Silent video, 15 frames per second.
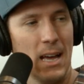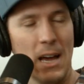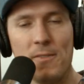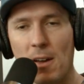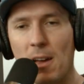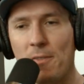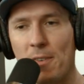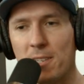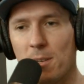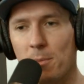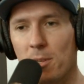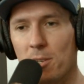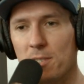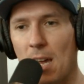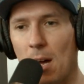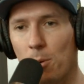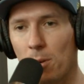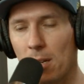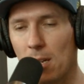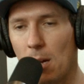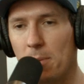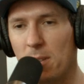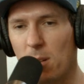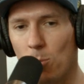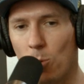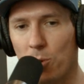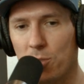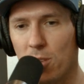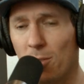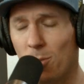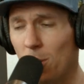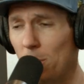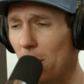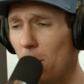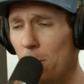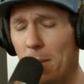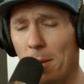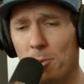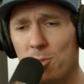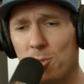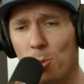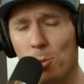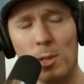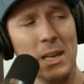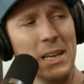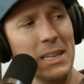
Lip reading: I've had some of those now where like I've become more self-aware. I'm like, oh, that was so lame.